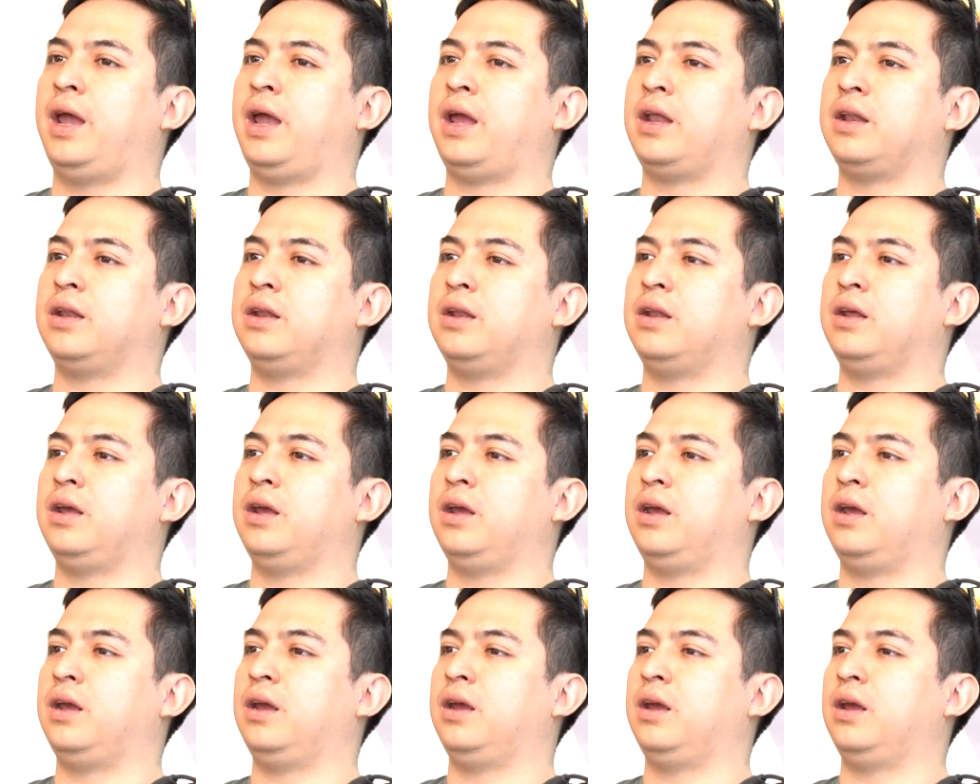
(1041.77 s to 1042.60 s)
and
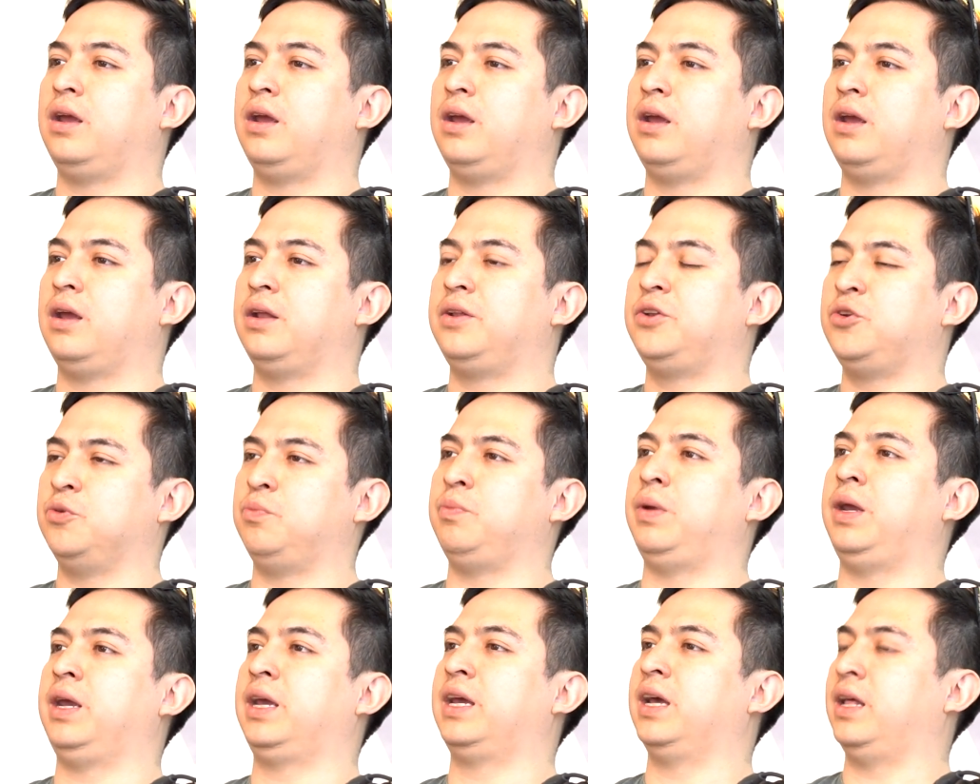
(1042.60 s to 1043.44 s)

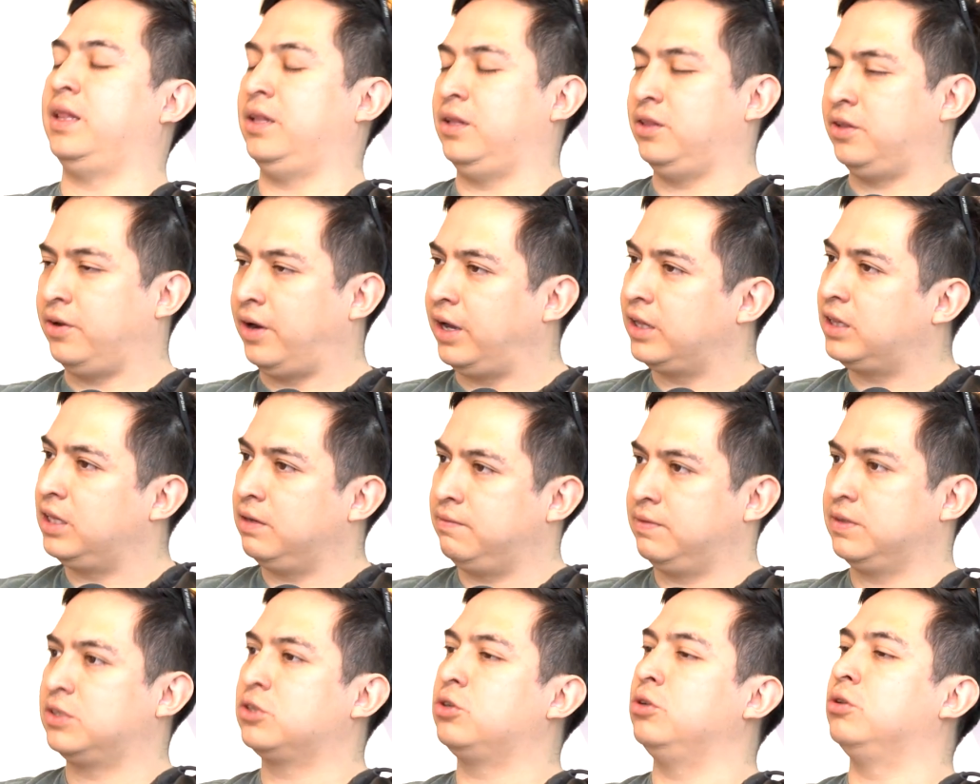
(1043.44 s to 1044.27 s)
to make an
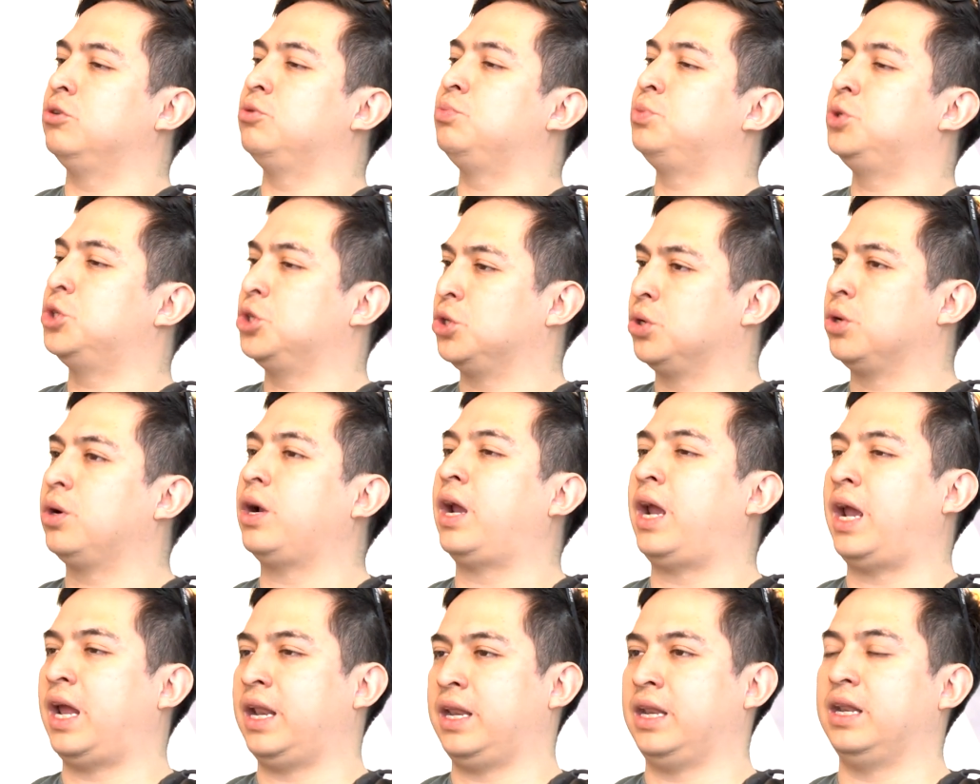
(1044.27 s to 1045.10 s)
interactive
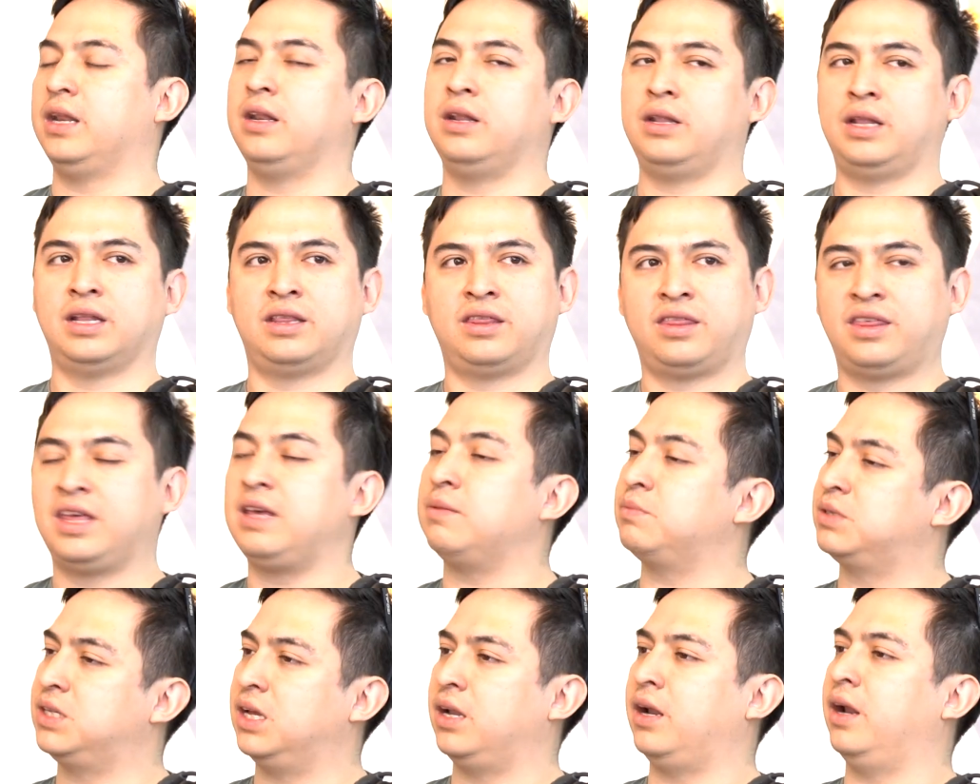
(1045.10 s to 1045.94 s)
sculpture, and the
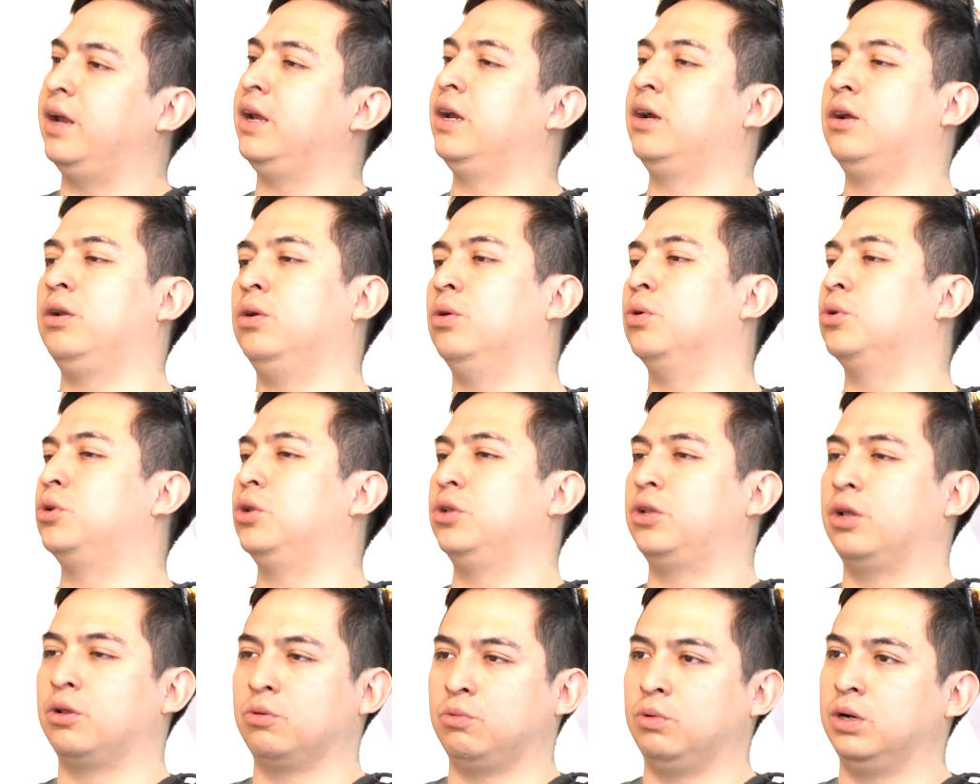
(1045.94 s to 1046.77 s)
themes that I
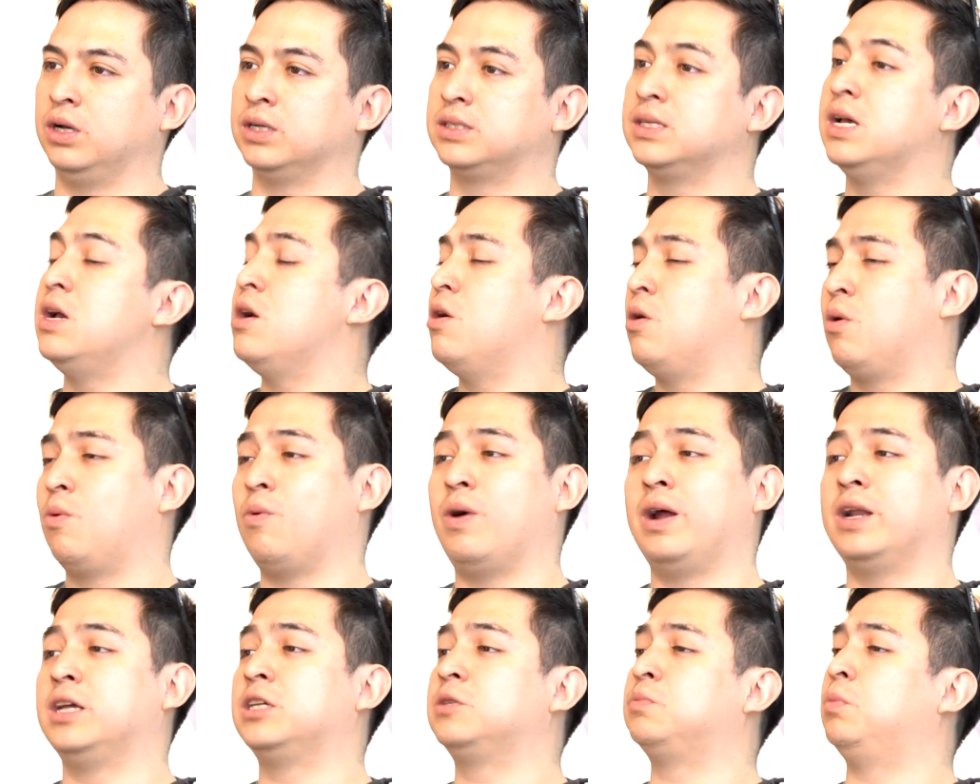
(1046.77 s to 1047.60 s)
include, that was,
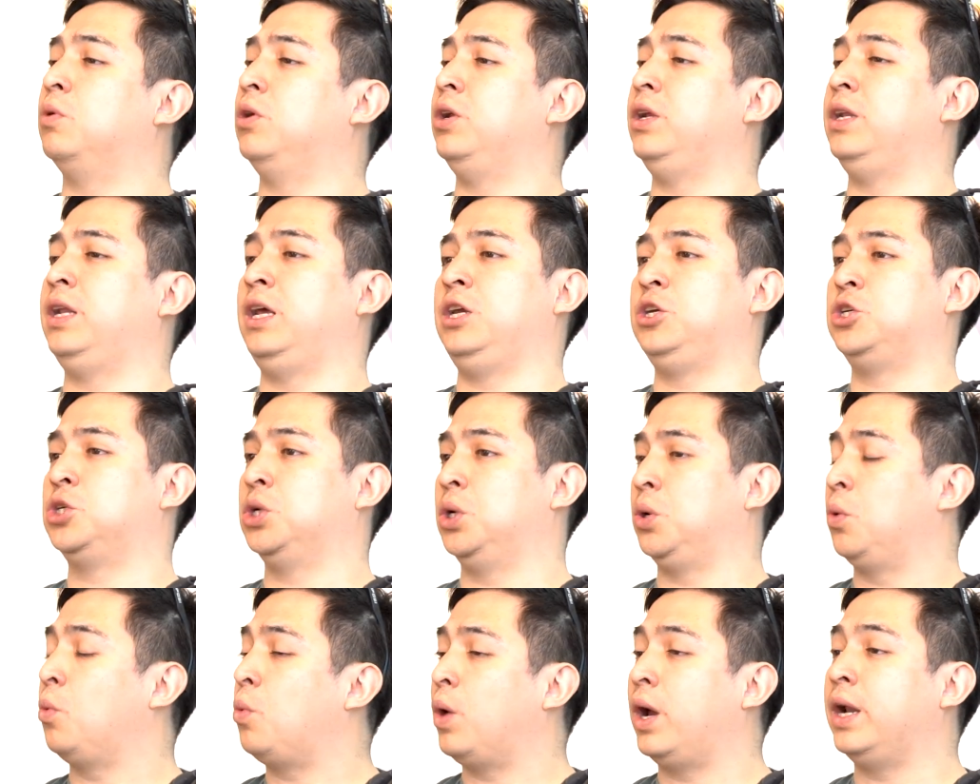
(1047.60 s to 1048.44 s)
what is
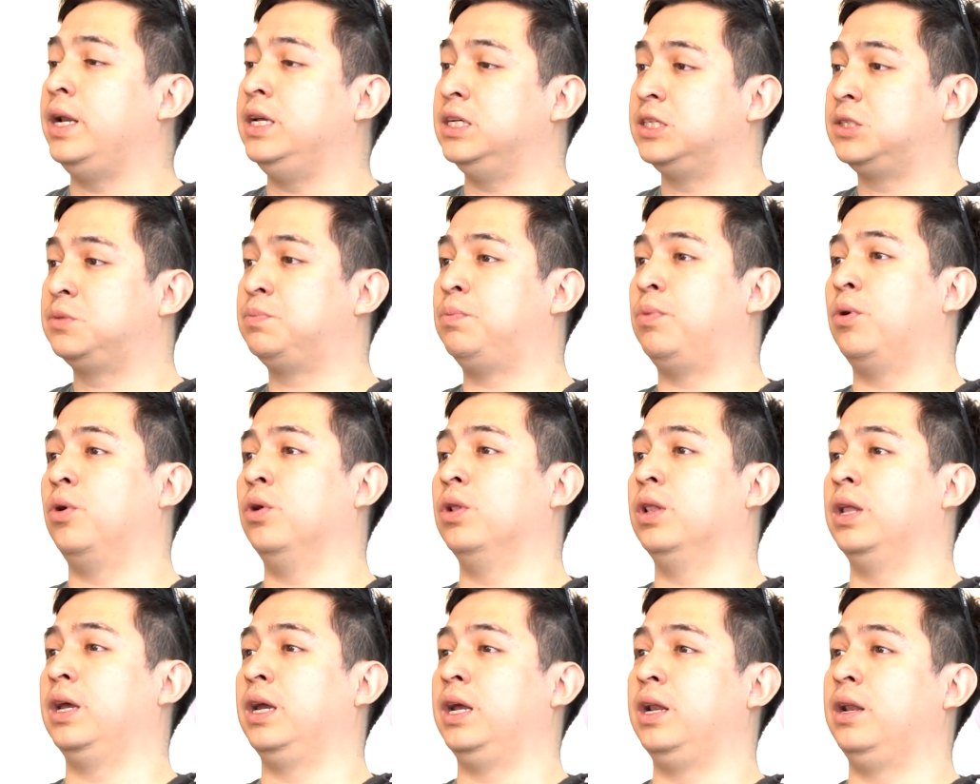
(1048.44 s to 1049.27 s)
pollination, what is
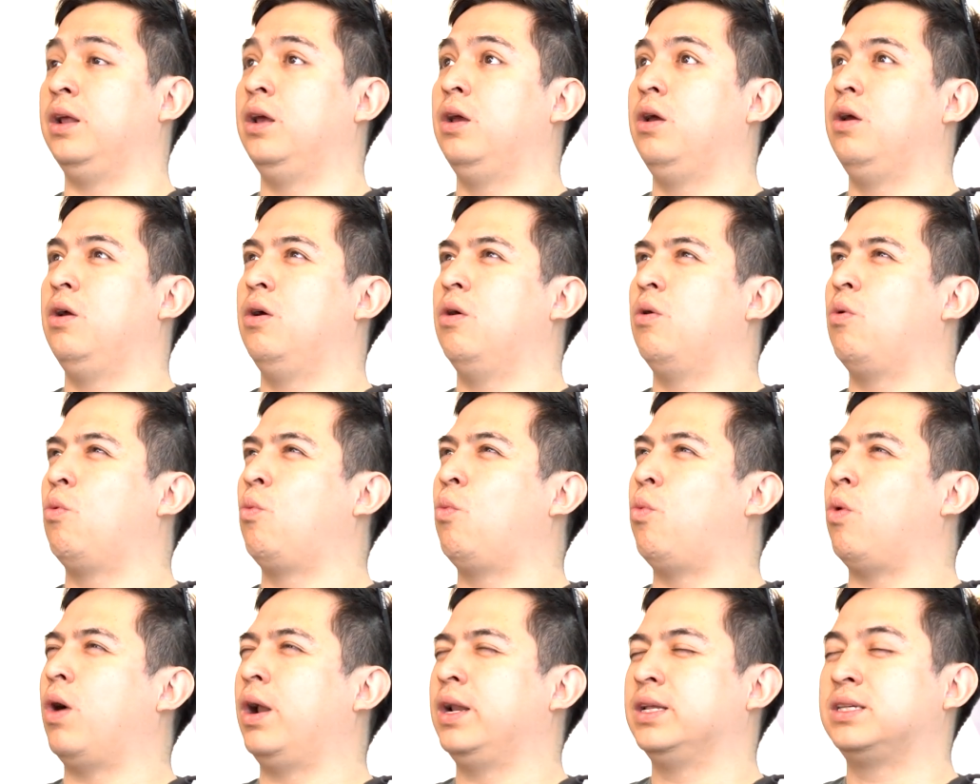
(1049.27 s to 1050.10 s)
pollen,
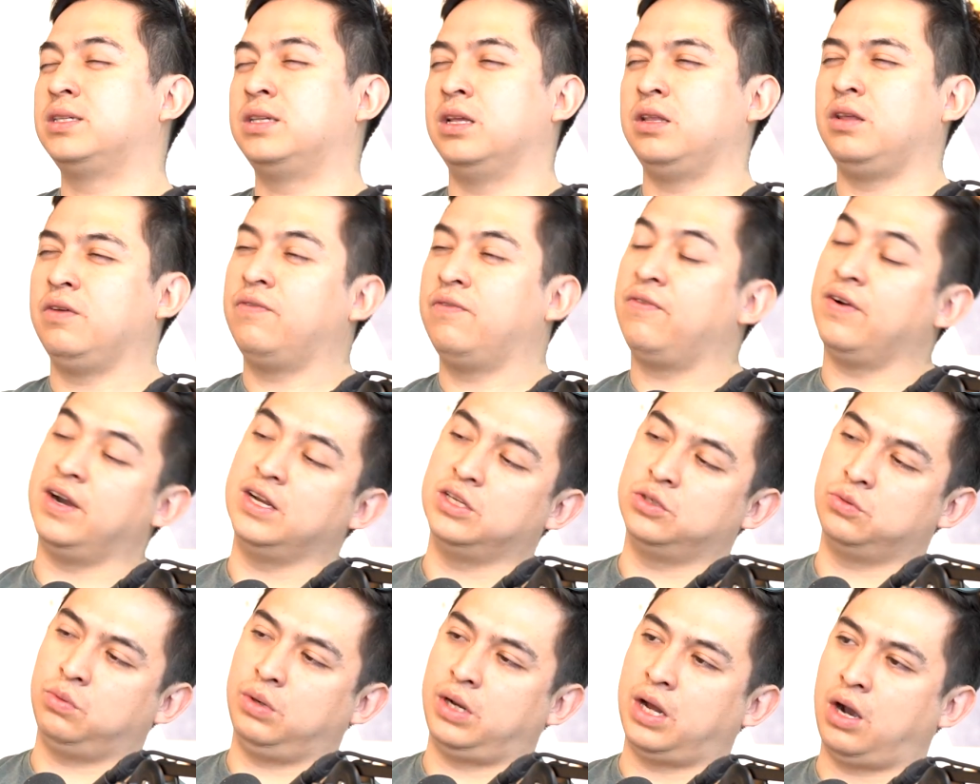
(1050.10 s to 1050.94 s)
what is the
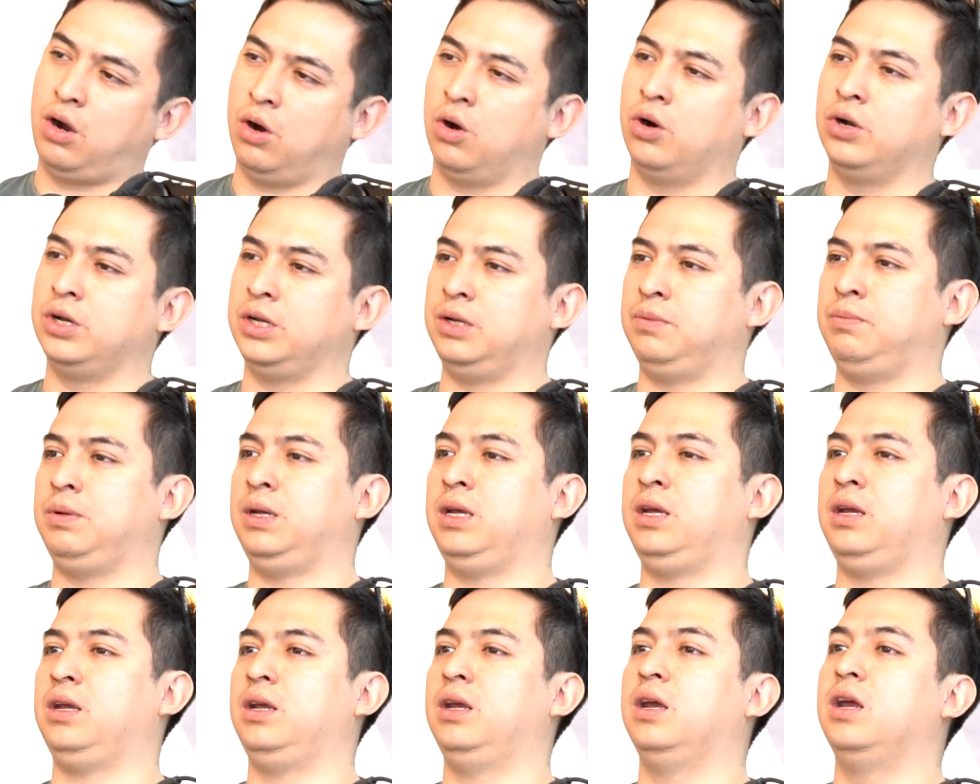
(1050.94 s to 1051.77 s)
difference with a
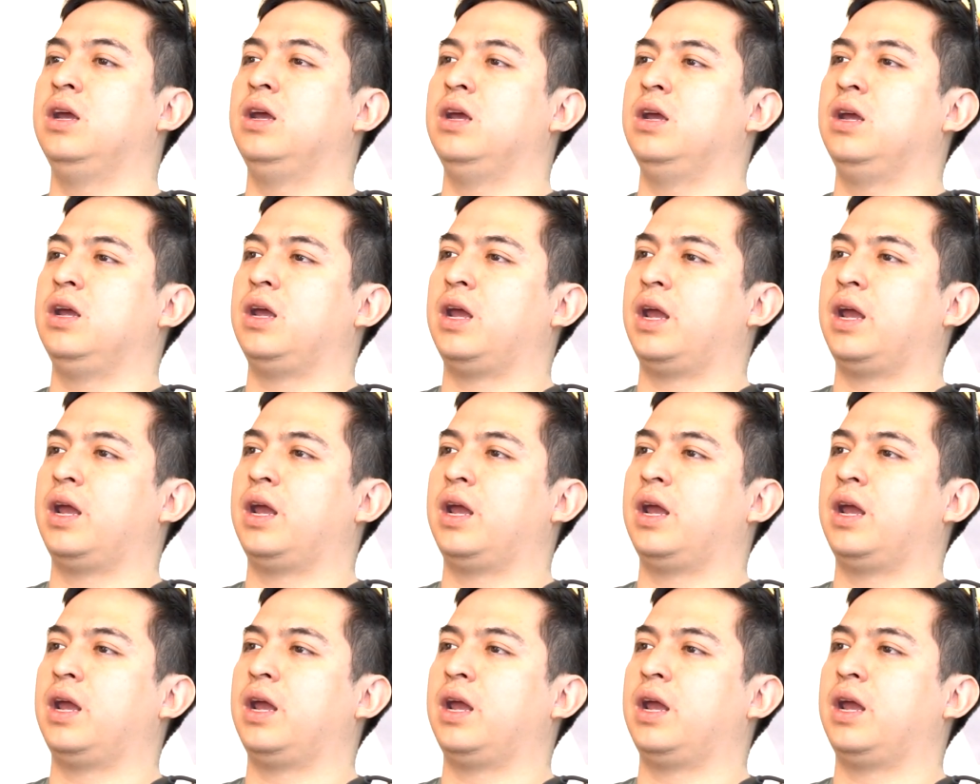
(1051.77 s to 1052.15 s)
honeybee,